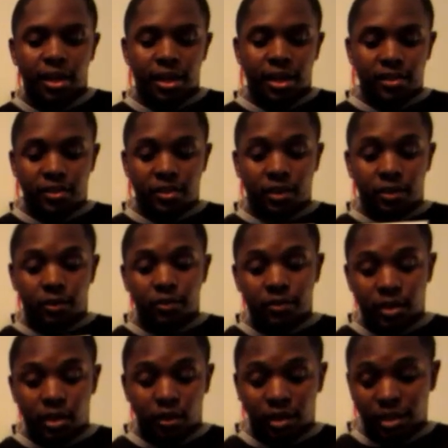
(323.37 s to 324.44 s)
And so,
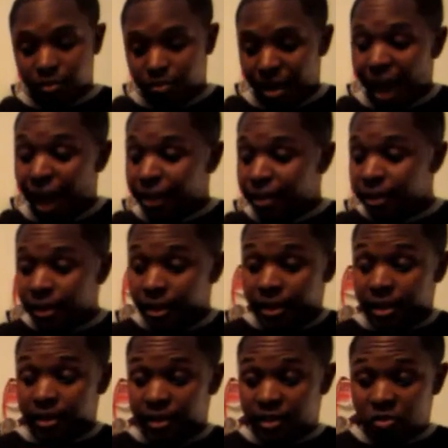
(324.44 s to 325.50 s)
you know, he's back
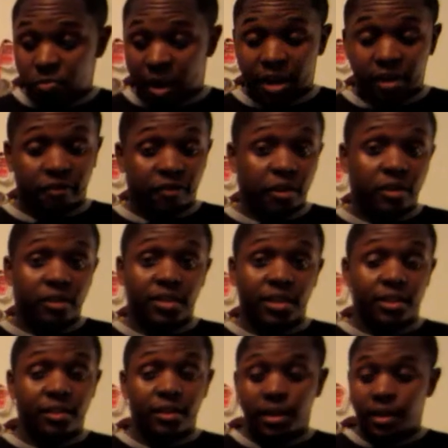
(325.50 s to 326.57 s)
in the Spider-Verse,
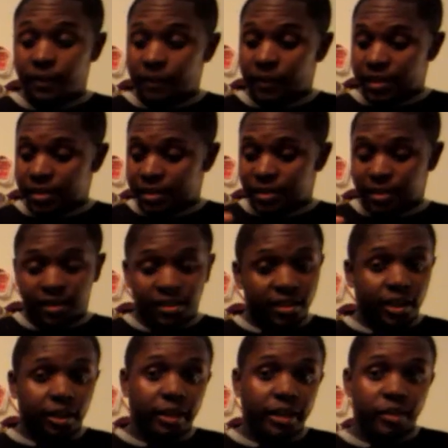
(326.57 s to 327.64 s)
and this is a
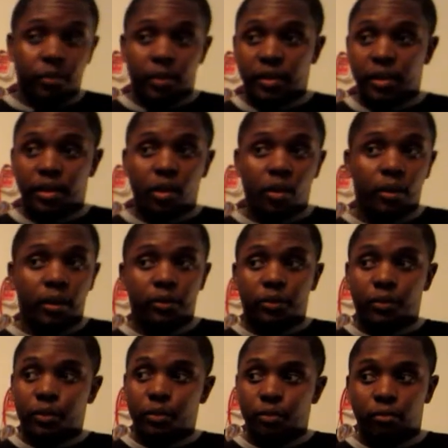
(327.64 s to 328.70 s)
series where they're going
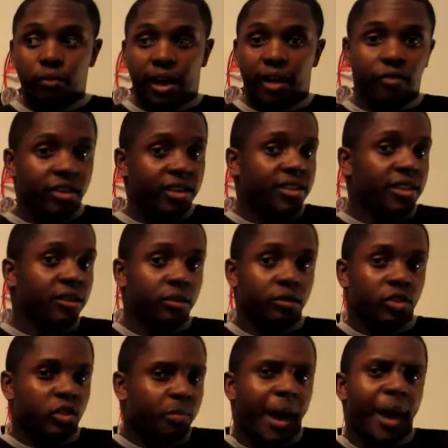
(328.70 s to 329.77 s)
through every single
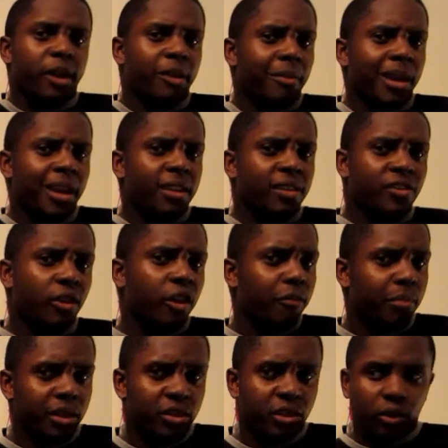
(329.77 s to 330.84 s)
Spider-Man, so I've
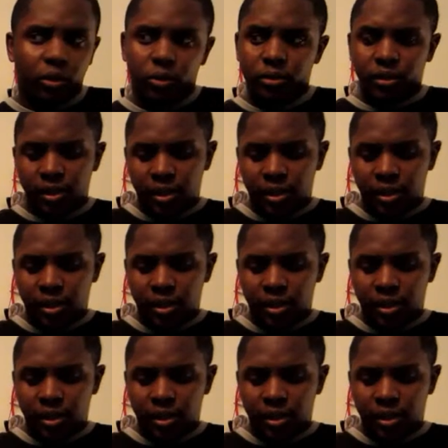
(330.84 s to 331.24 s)
been told.